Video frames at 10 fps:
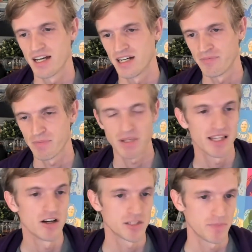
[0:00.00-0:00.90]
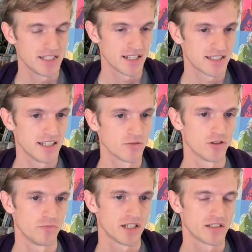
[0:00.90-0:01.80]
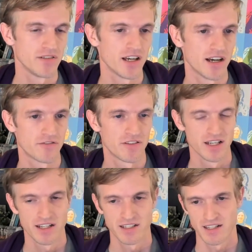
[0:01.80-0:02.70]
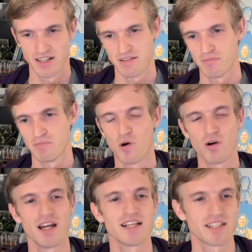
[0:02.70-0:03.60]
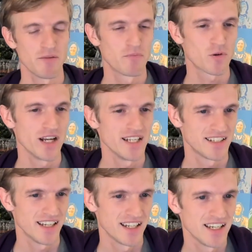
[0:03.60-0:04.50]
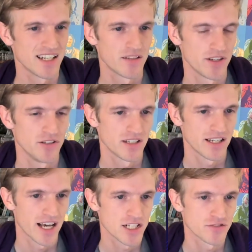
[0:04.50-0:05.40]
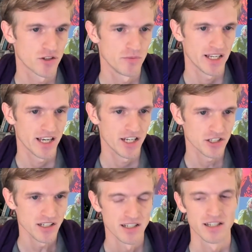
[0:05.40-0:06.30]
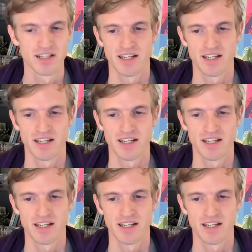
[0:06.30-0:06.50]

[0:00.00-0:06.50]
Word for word: Um, but now it's basically zero because we have more or less embrace the idea that we're using the cache for communication.